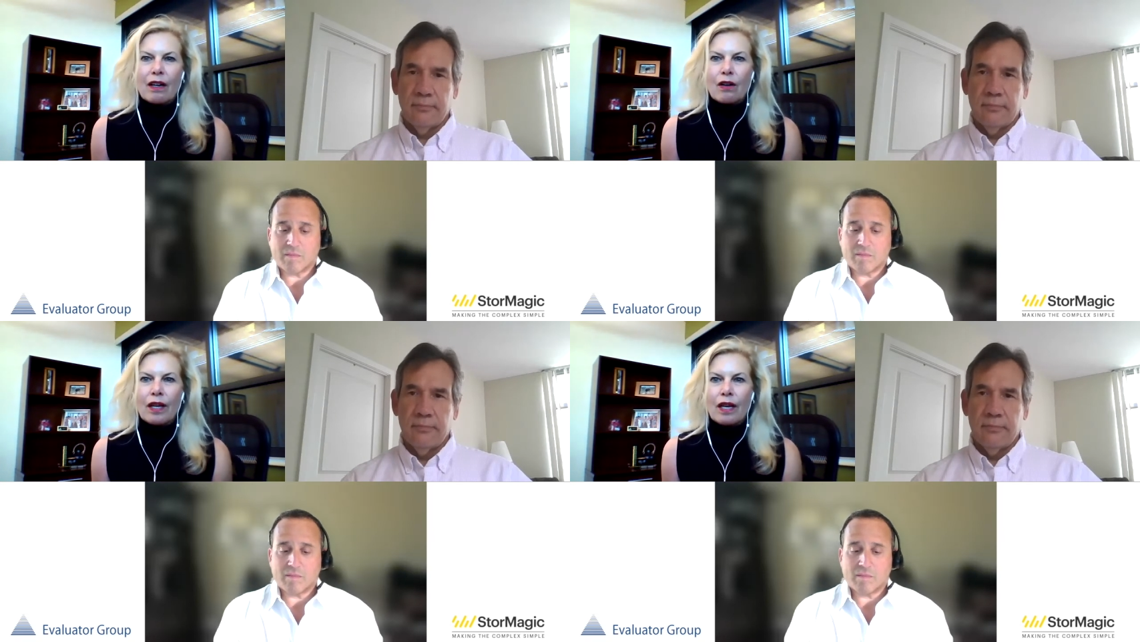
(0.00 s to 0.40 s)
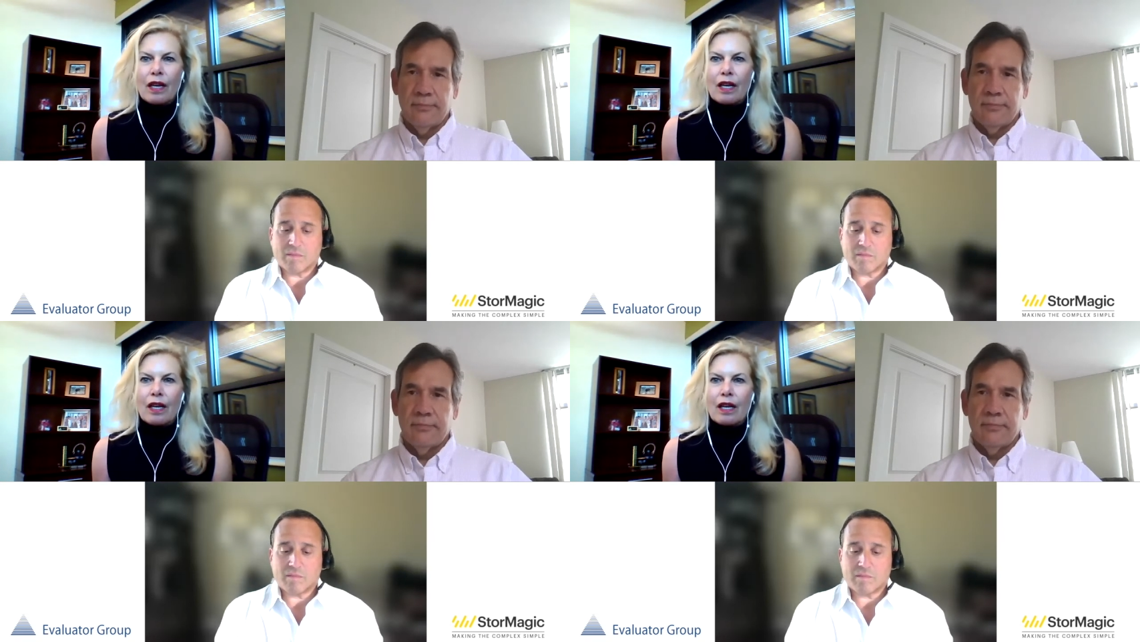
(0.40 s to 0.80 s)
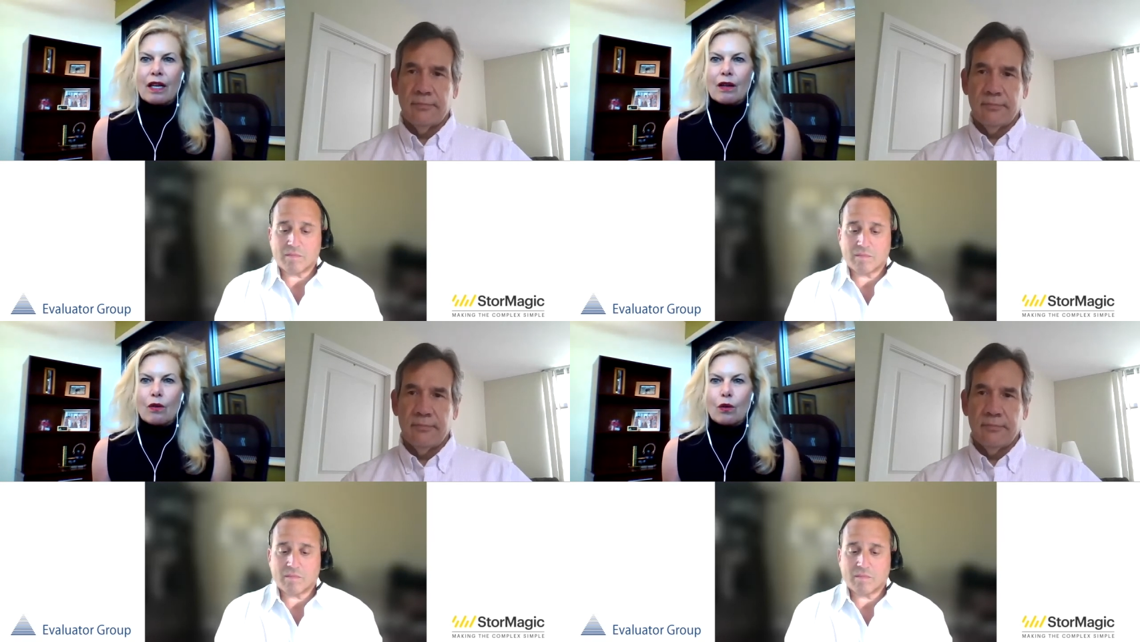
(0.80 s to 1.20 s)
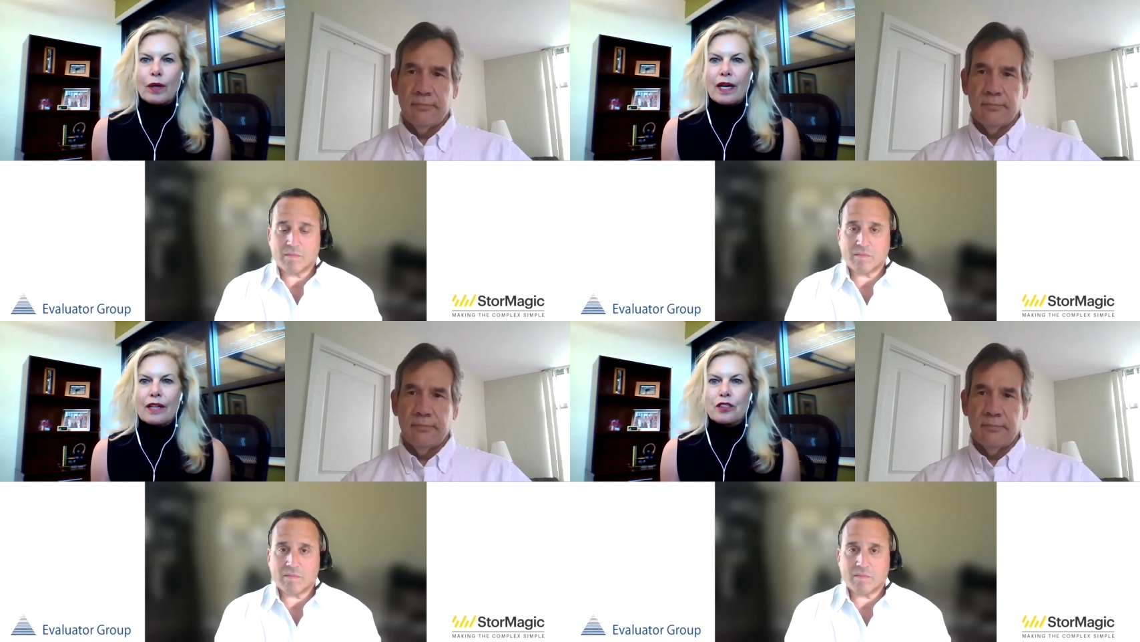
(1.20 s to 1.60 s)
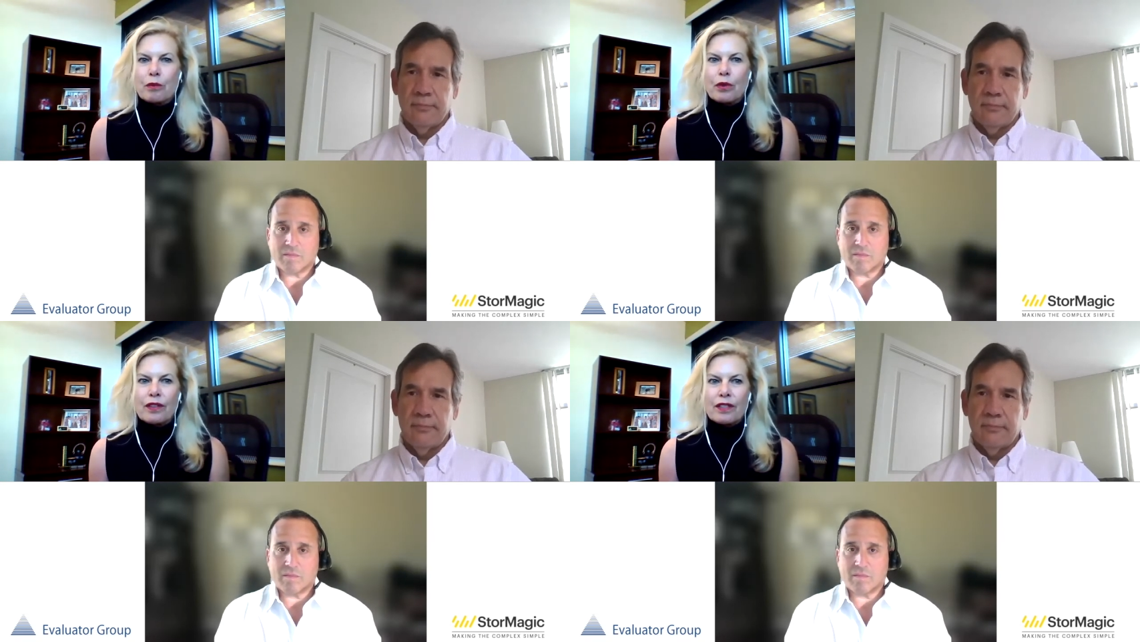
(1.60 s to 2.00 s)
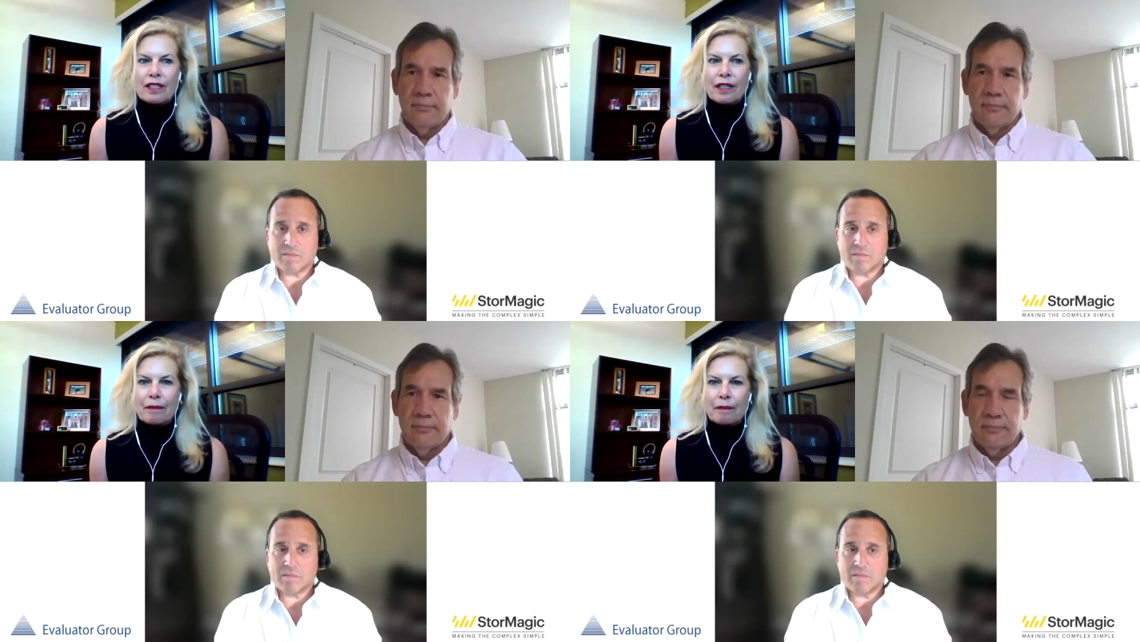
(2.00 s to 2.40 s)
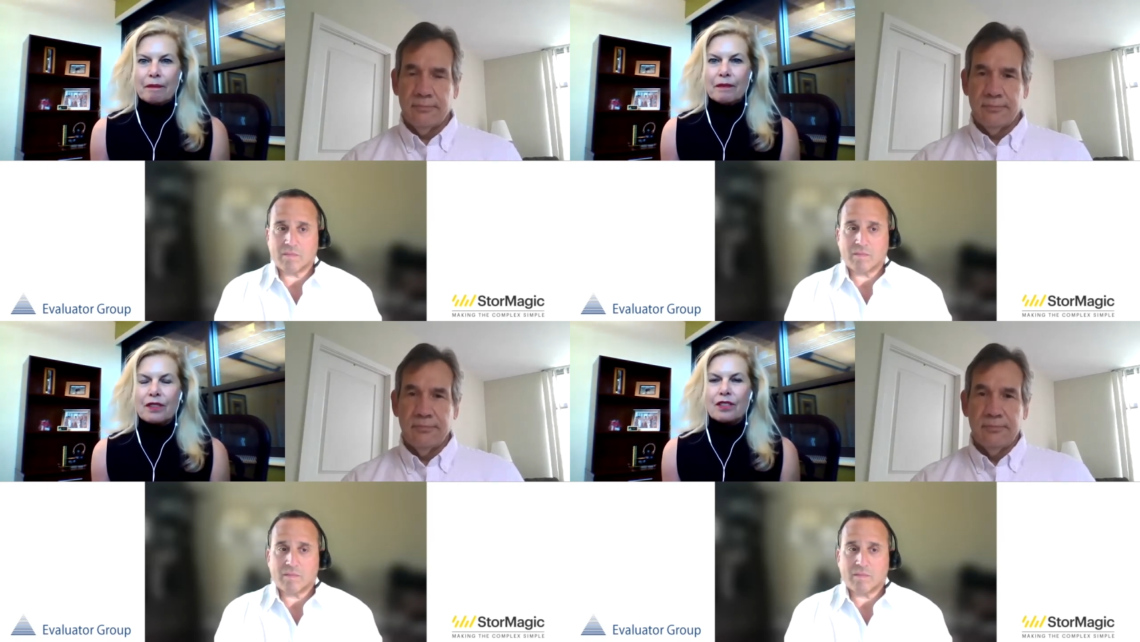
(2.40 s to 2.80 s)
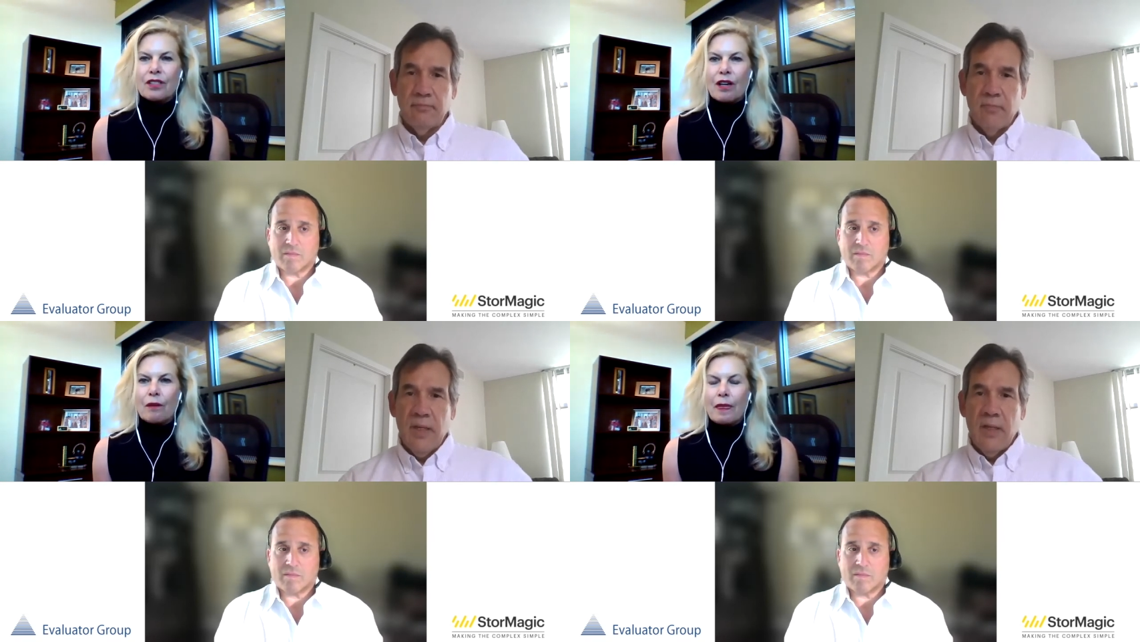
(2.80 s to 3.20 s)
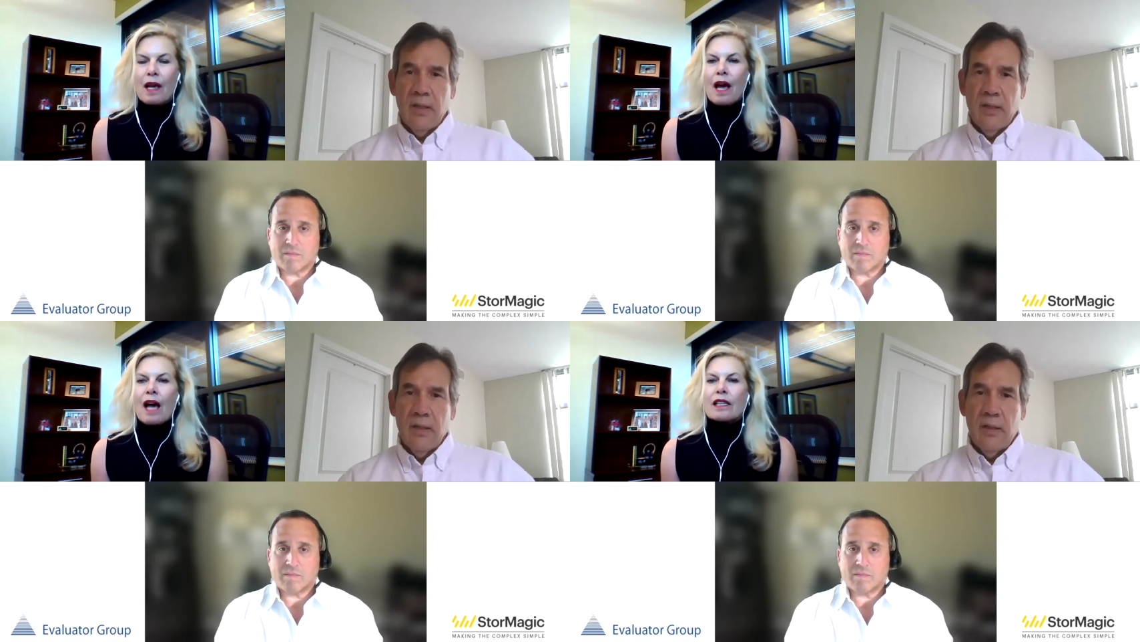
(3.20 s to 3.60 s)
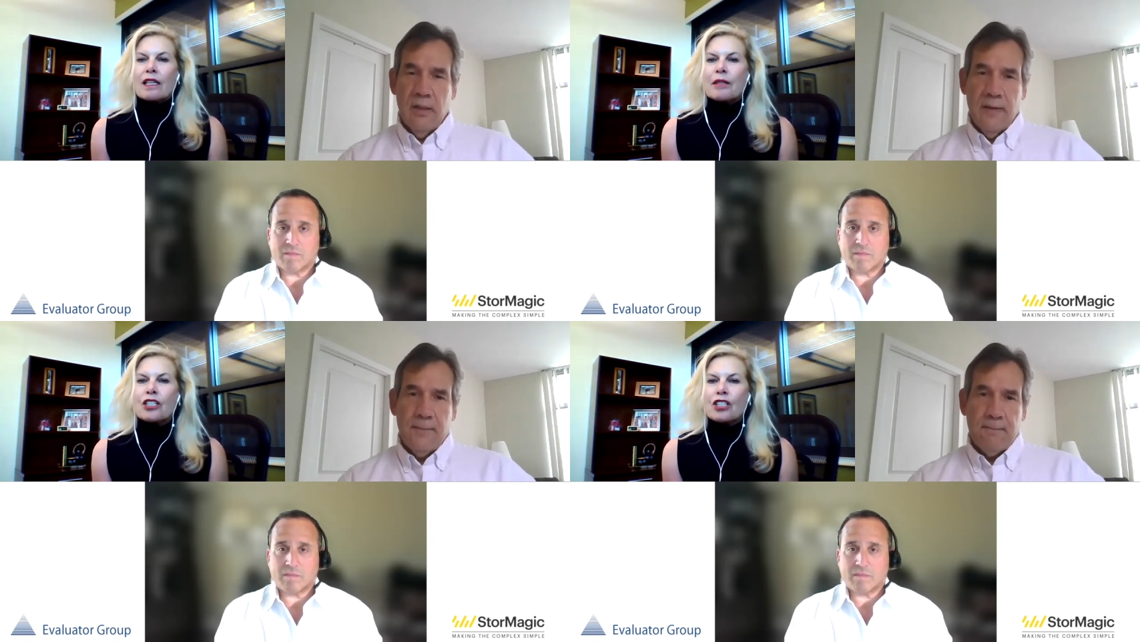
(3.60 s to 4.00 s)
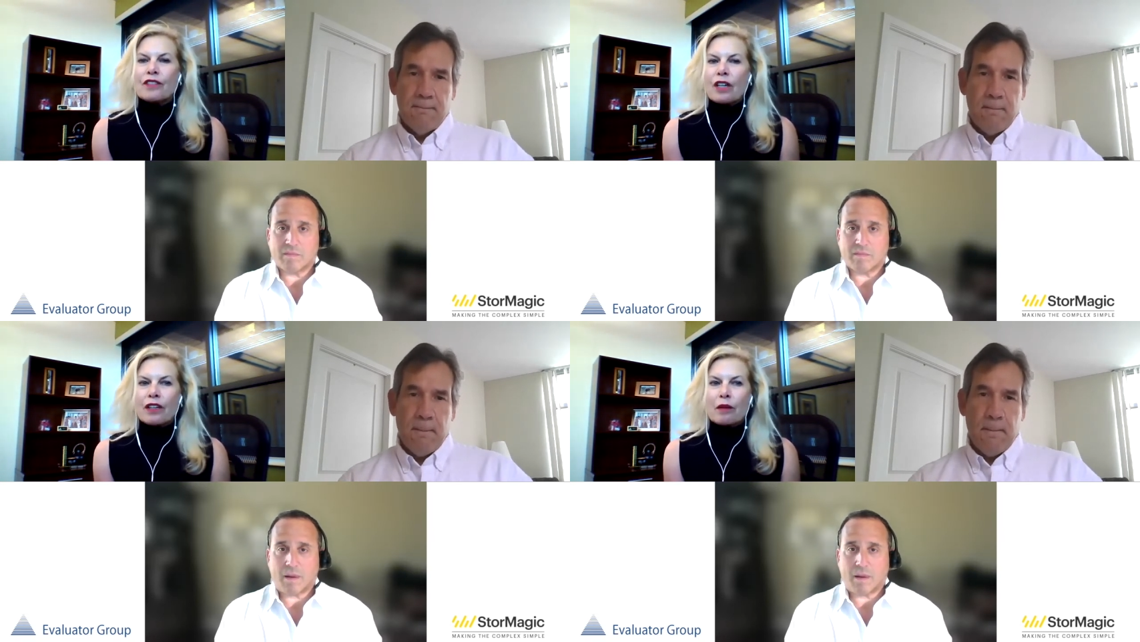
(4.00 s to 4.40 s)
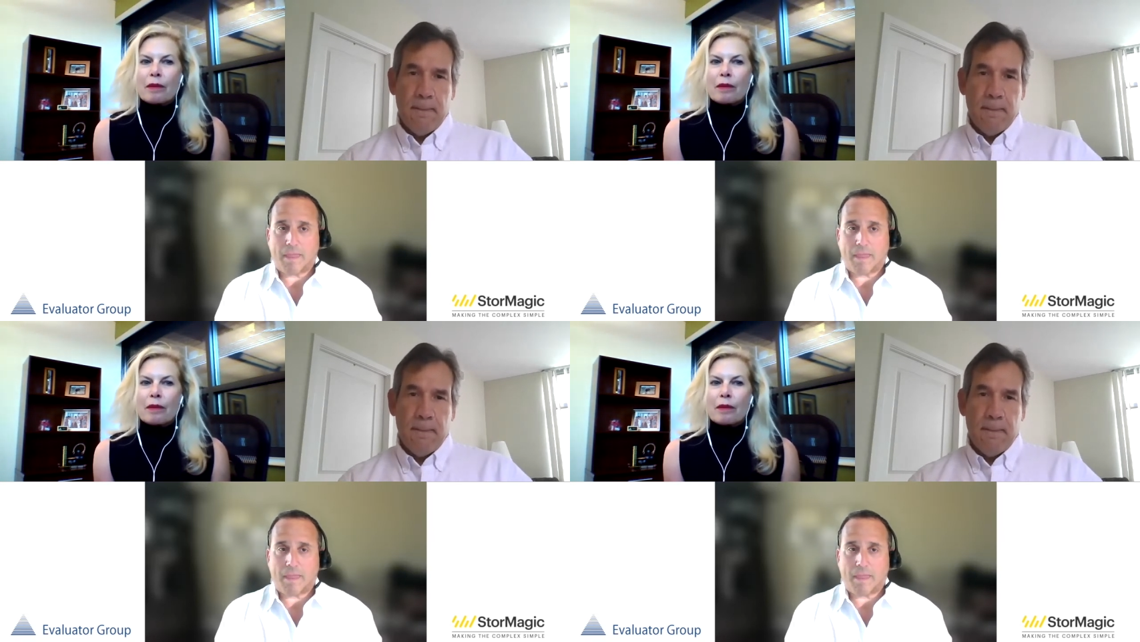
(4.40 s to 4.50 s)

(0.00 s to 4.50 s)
Speaker 1: okay, we got to support this thing. So let me shift over to a